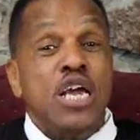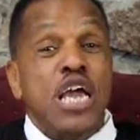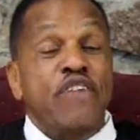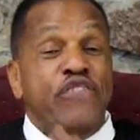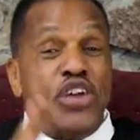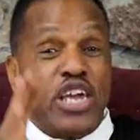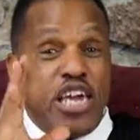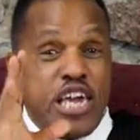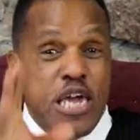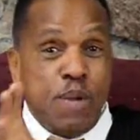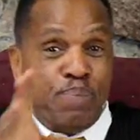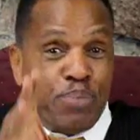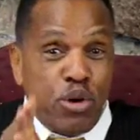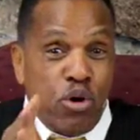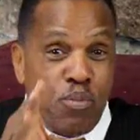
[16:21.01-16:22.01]
If you
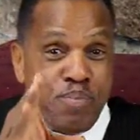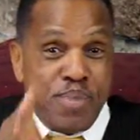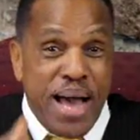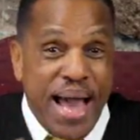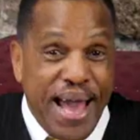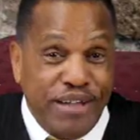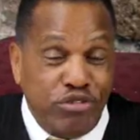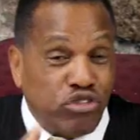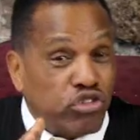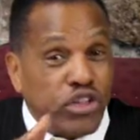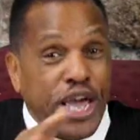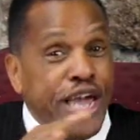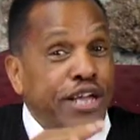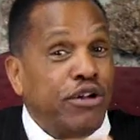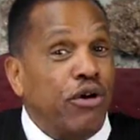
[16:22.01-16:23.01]
keep your mind
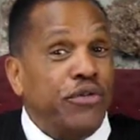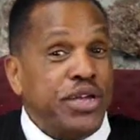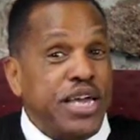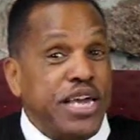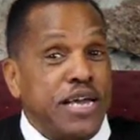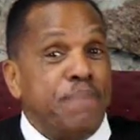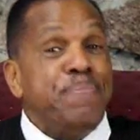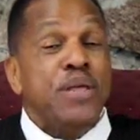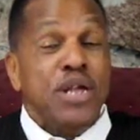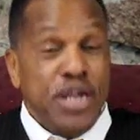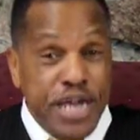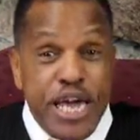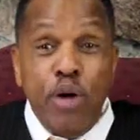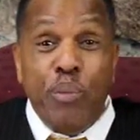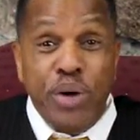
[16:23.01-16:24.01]
stayed on Him,
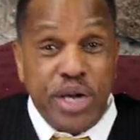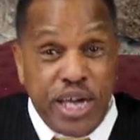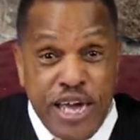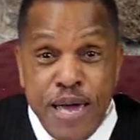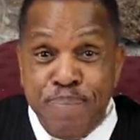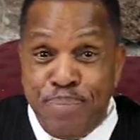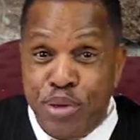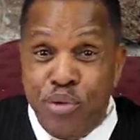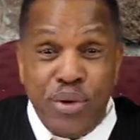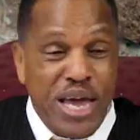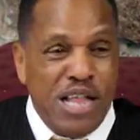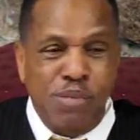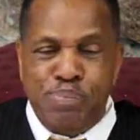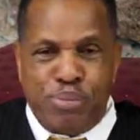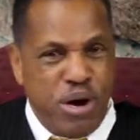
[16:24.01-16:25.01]
He will keep you
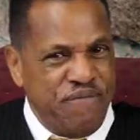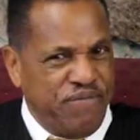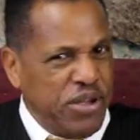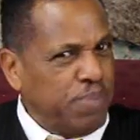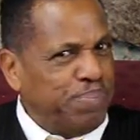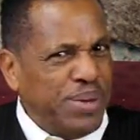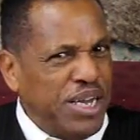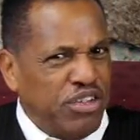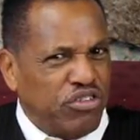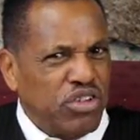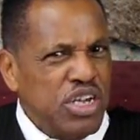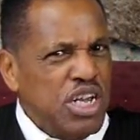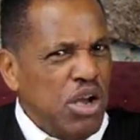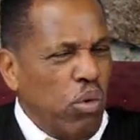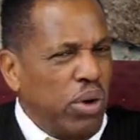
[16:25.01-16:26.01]
in perfect peace.
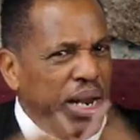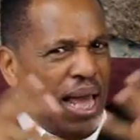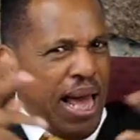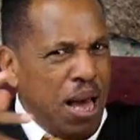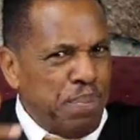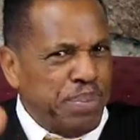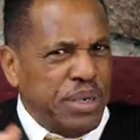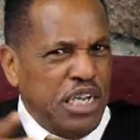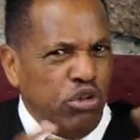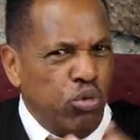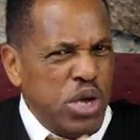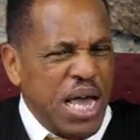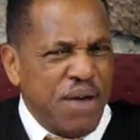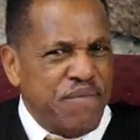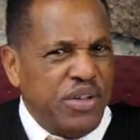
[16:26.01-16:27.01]
What happens is
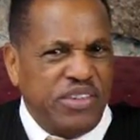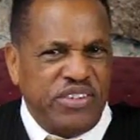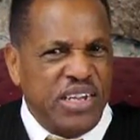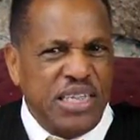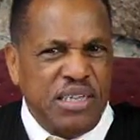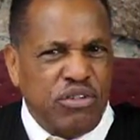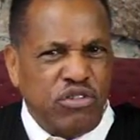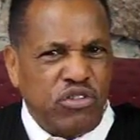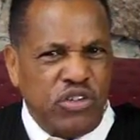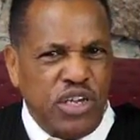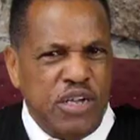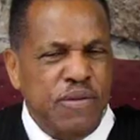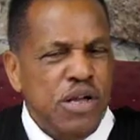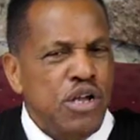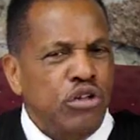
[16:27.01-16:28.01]
we have a
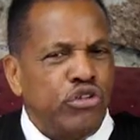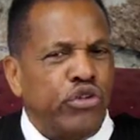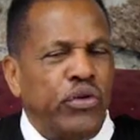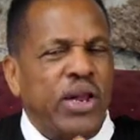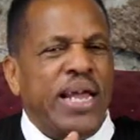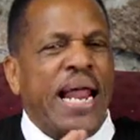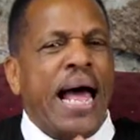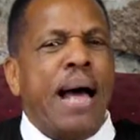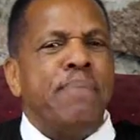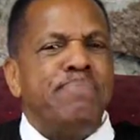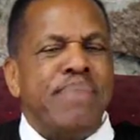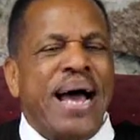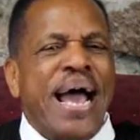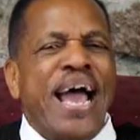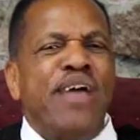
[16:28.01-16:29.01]
tendency to let our
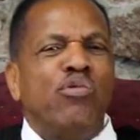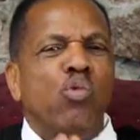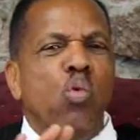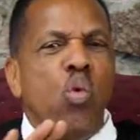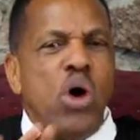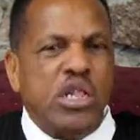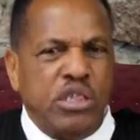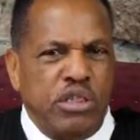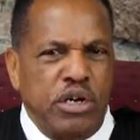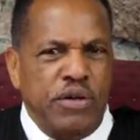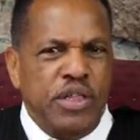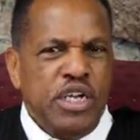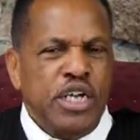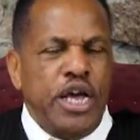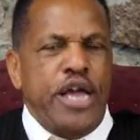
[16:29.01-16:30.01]
mind wander
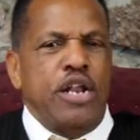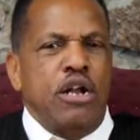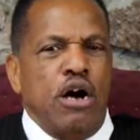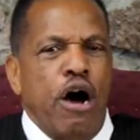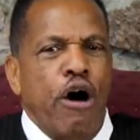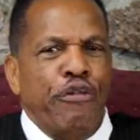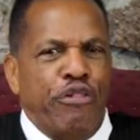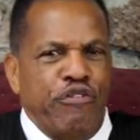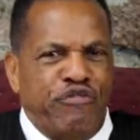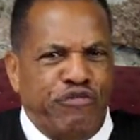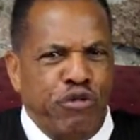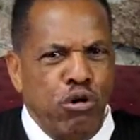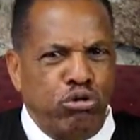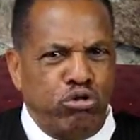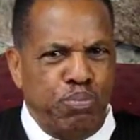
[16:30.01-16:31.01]
in other
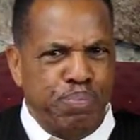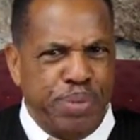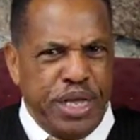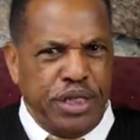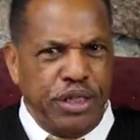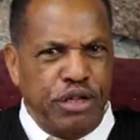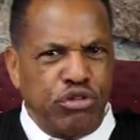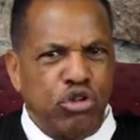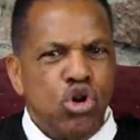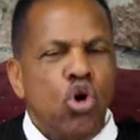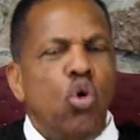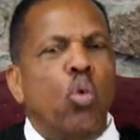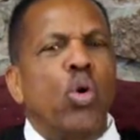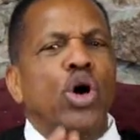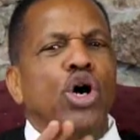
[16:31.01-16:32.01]
folks' business,
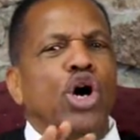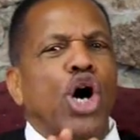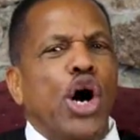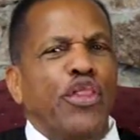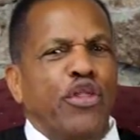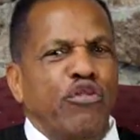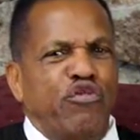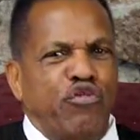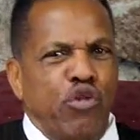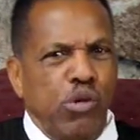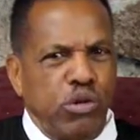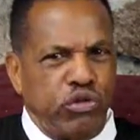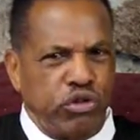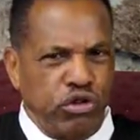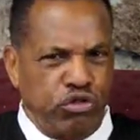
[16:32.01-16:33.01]
what other
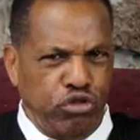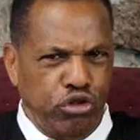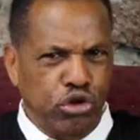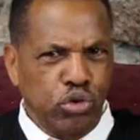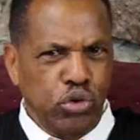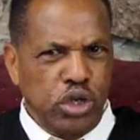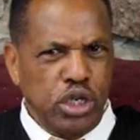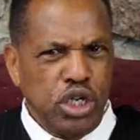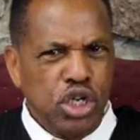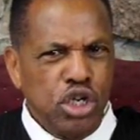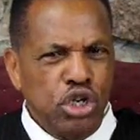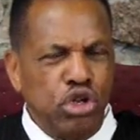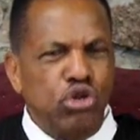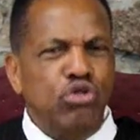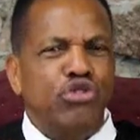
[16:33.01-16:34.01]
folks is doing.
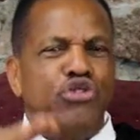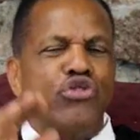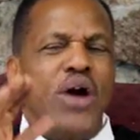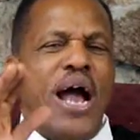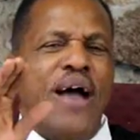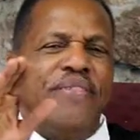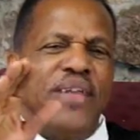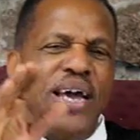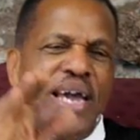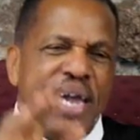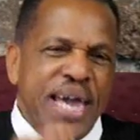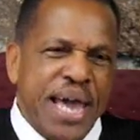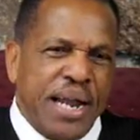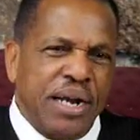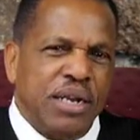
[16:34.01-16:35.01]
You trying to
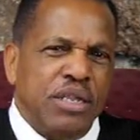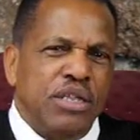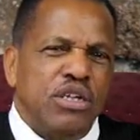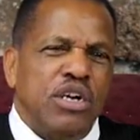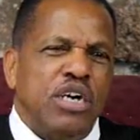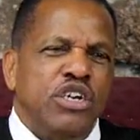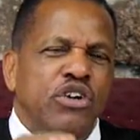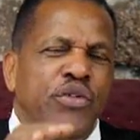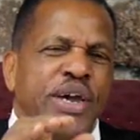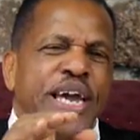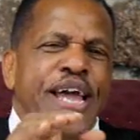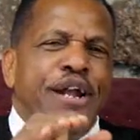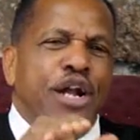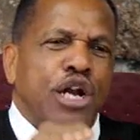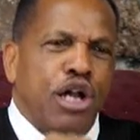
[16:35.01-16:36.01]
handle your
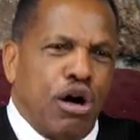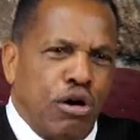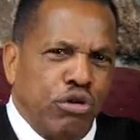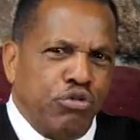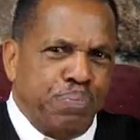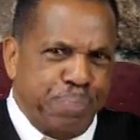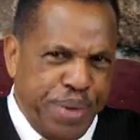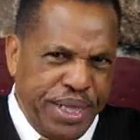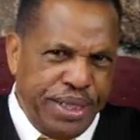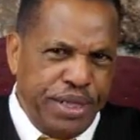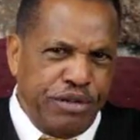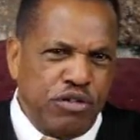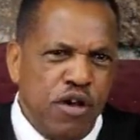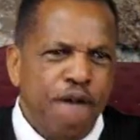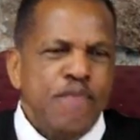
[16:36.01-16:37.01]
in-laws
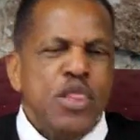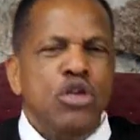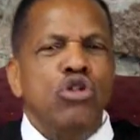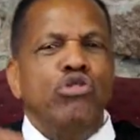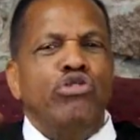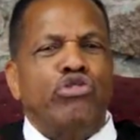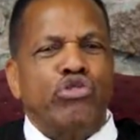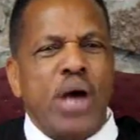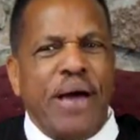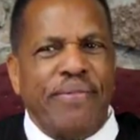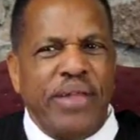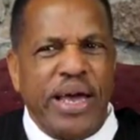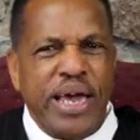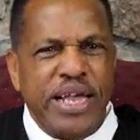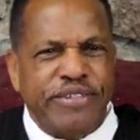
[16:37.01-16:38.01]
business. You
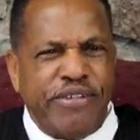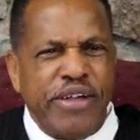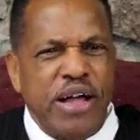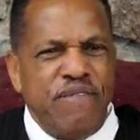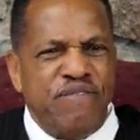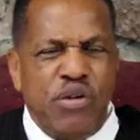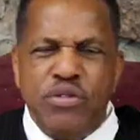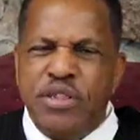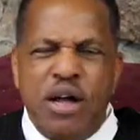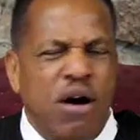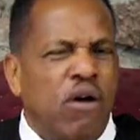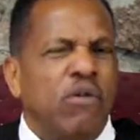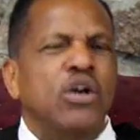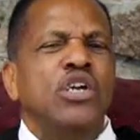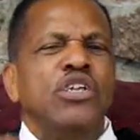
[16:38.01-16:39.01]
trying to tell
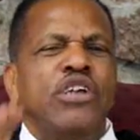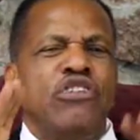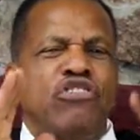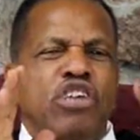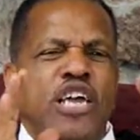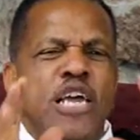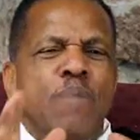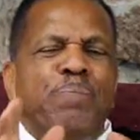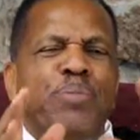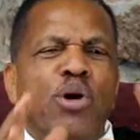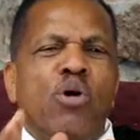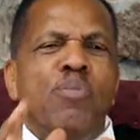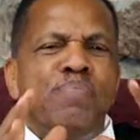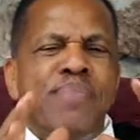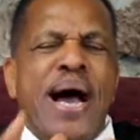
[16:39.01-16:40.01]
no, just keep
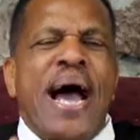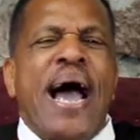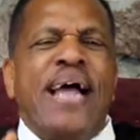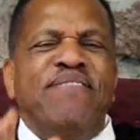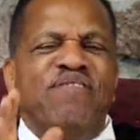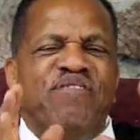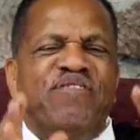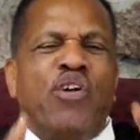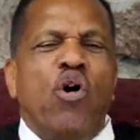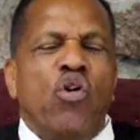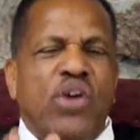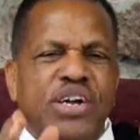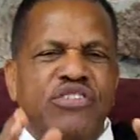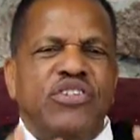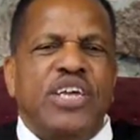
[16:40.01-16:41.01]
your mind
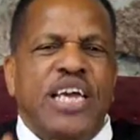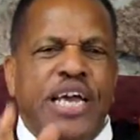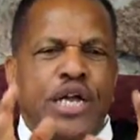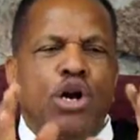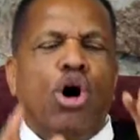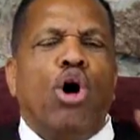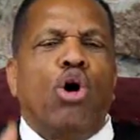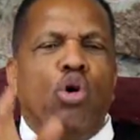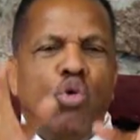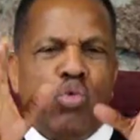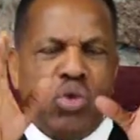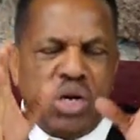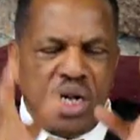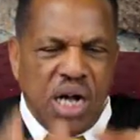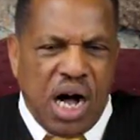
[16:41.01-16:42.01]
focused in
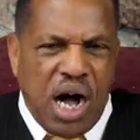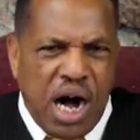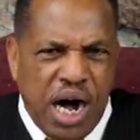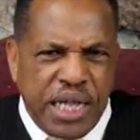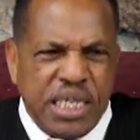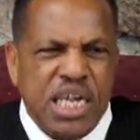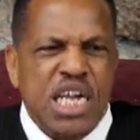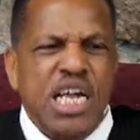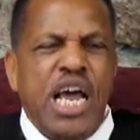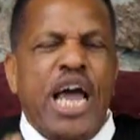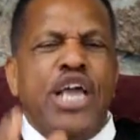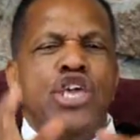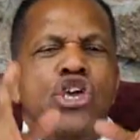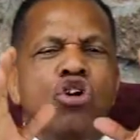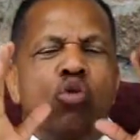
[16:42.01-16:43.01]
on God,
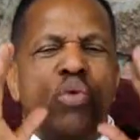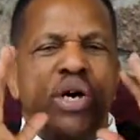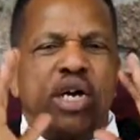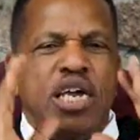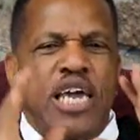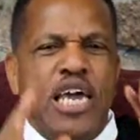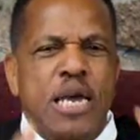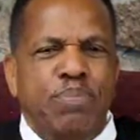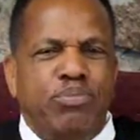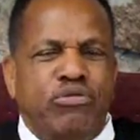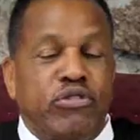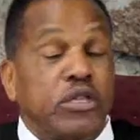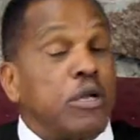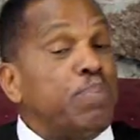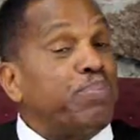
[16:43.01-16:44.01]
and you will keep
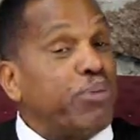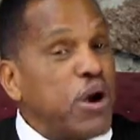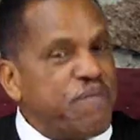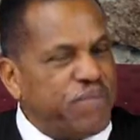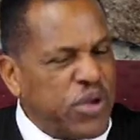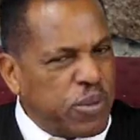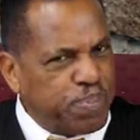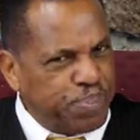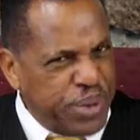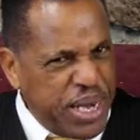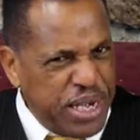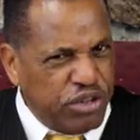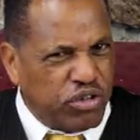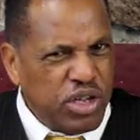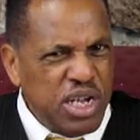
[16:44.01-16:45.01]
the perfect
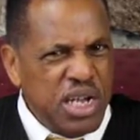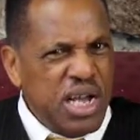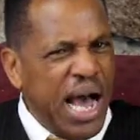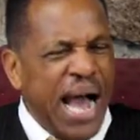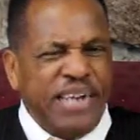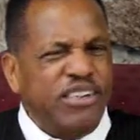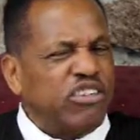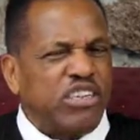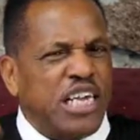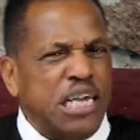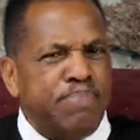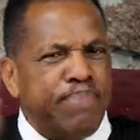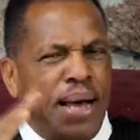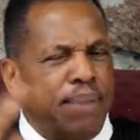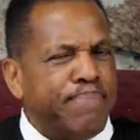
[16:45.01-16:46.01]
peace. I just
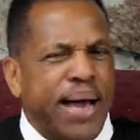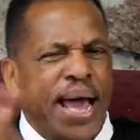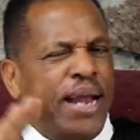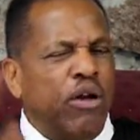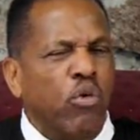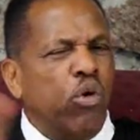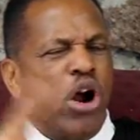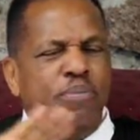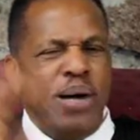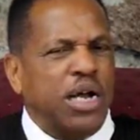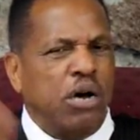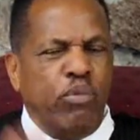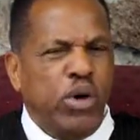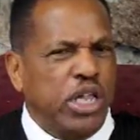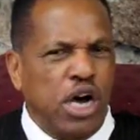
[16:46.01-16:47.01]
keep my mind. I don't worry
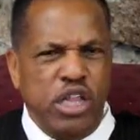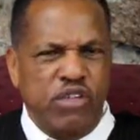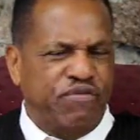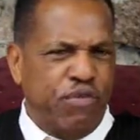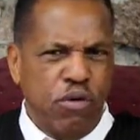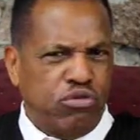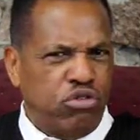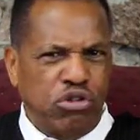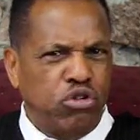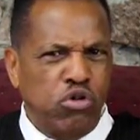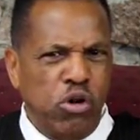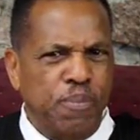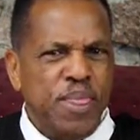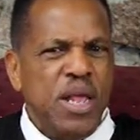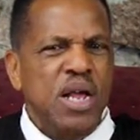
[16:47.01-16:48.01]
about what other folks are
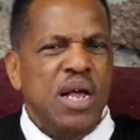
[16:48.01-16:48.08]
doing.